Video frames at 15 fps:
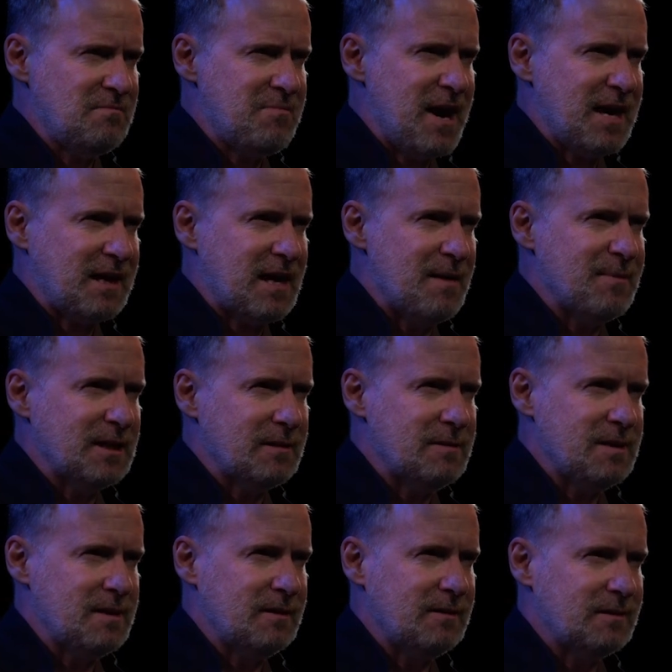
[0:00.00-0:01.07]
by coming
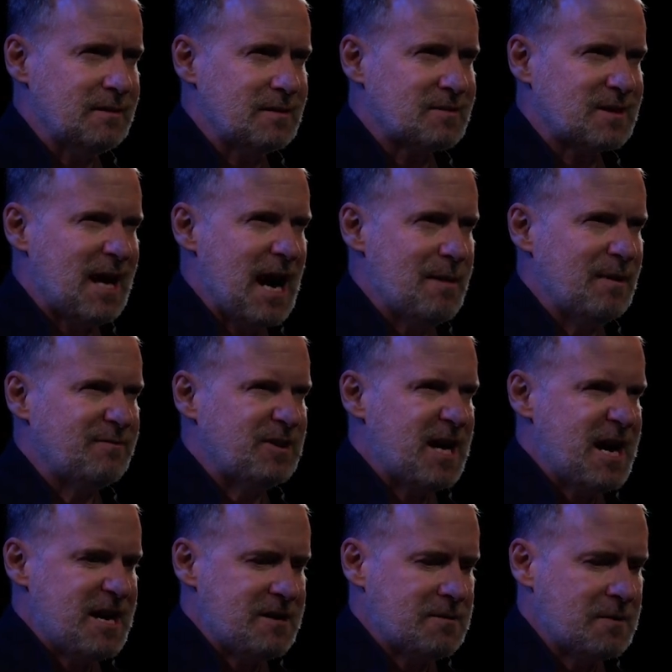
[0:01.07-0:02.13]
here at this time of
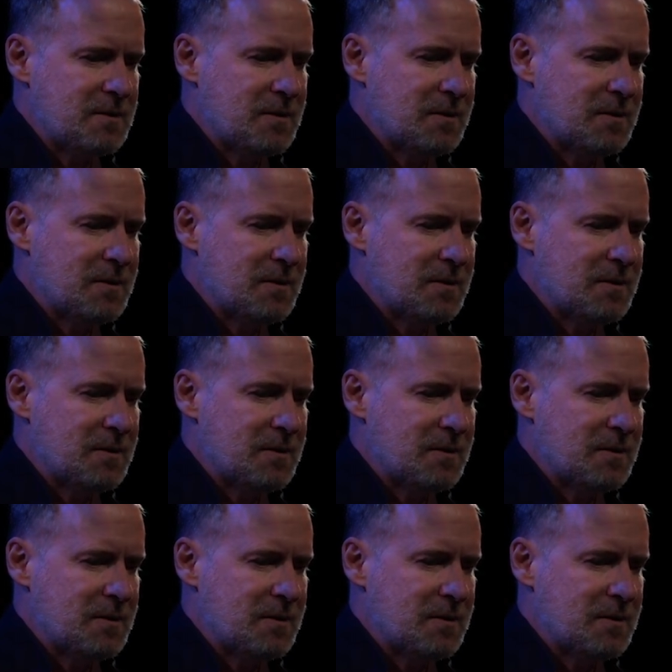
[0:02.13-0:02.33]
day?"